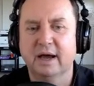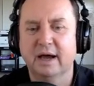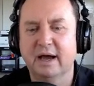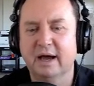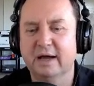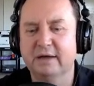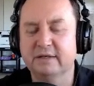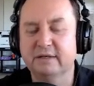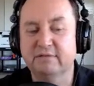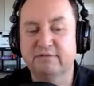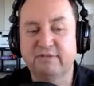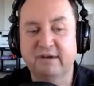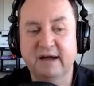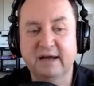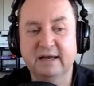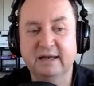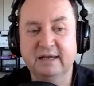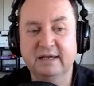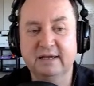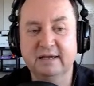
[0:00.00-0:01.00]
uh,
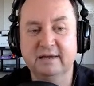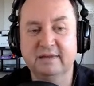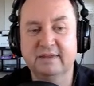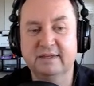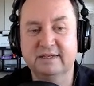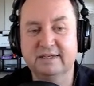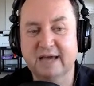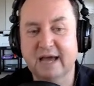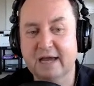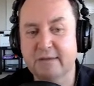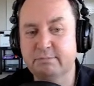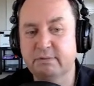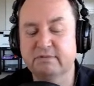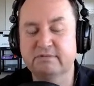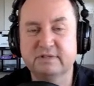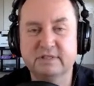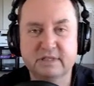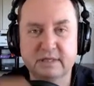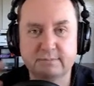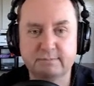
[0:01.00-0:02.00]
defining the type
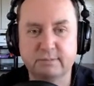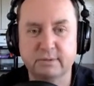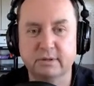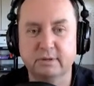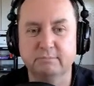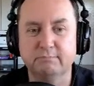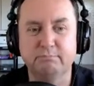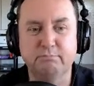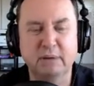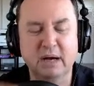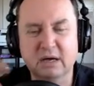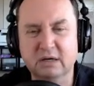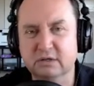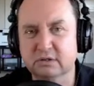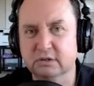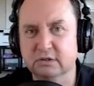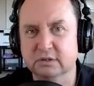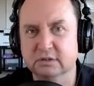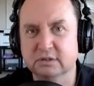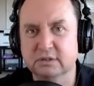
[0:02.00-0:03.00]
of zipper,
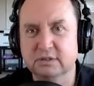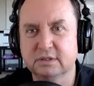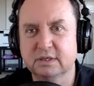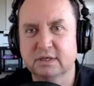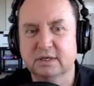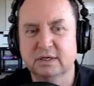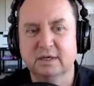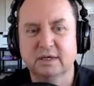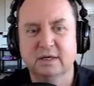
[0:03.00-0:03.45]
buckles.